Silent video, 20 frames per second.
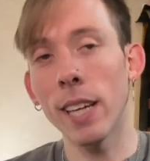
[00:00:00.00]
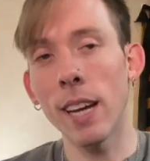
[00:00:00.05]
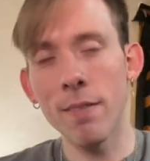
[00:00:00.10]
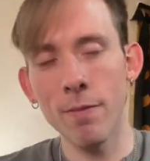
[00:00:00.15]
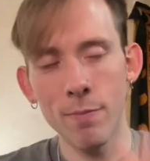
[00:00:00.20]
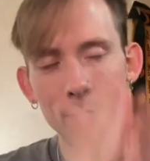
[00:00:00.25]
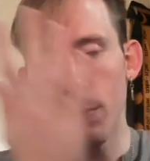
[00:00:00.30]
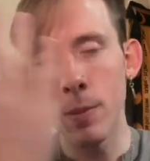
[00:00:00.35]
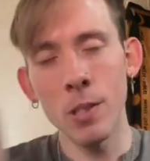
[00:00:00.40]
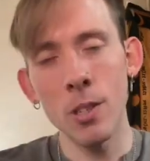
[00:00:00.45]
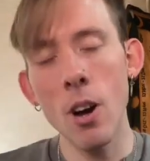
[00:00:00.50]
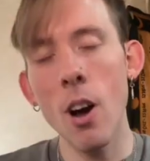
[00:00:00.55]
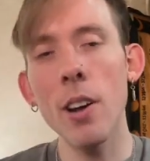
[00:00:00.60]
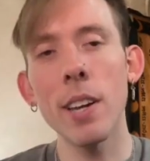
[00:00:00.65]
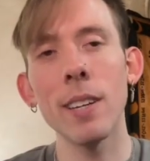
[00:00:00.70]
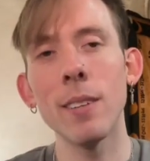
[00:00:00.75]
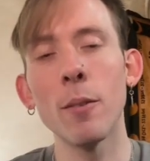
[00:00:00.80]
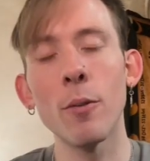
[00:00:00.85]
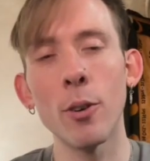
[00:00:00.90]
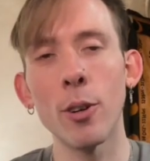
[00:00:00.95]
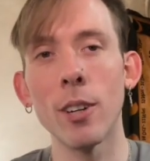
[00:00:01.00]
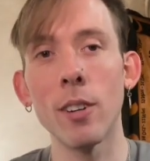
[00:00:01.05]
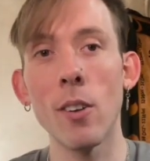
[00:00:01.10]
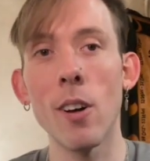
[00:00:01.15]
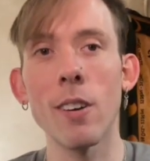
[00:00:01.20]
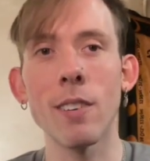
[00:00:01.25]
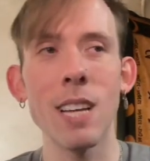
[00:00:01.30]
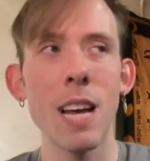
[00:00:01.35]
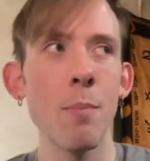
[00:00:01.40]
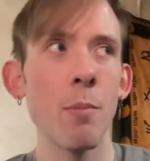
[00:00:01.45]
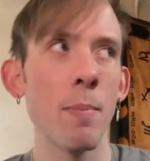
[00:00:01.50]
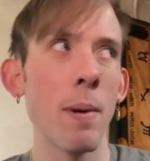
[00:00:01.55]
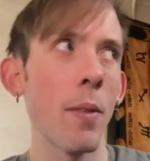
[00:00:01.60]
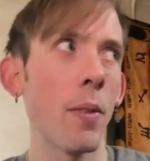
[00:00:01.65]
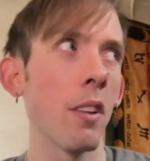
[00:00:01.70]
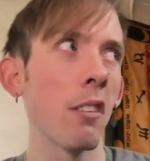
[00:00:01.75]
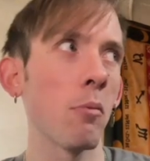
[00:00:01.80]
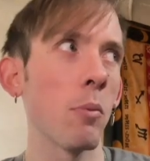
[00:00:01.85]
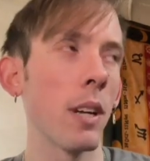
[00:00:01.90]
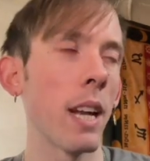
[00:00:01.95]
I've been talking for a long time about
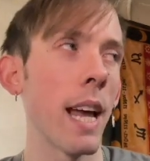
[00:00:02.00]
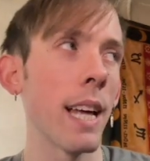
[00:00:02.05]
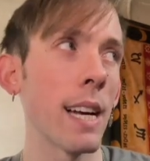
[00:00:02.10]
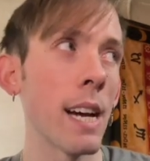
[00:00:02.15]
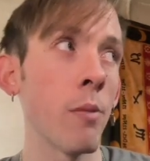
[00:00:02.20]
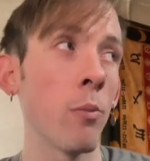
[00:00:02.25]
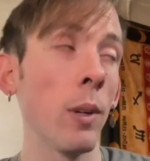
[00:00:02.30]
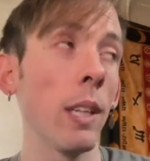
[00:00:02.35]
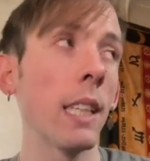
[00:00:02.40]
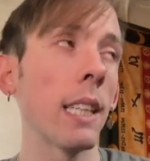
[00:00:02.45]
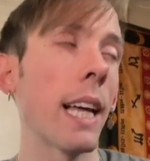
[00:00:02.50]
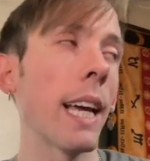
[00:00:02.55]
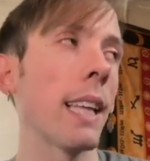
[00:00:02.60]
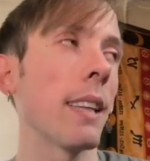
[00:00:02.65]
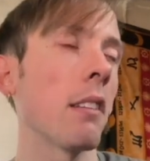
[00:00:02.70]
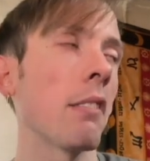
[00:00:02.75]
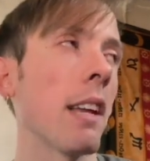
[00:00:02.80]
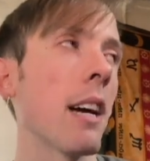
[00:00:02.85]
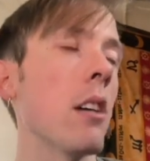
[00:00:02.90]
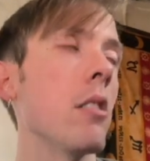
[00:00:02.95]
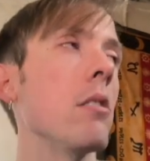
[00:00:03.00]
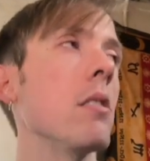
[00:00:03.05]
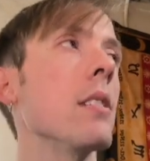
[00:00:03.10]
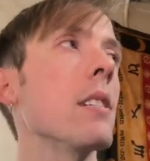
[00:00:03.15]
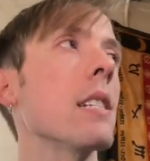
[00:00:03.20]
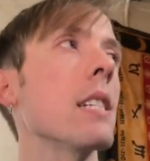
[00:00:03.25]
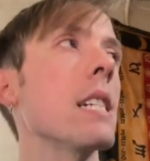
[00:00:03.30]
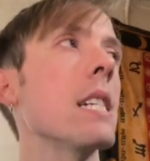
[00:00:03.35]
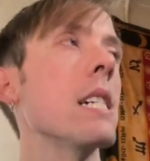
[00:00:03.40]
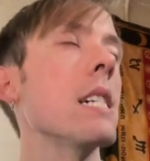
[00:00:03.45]
this one. I really like this house.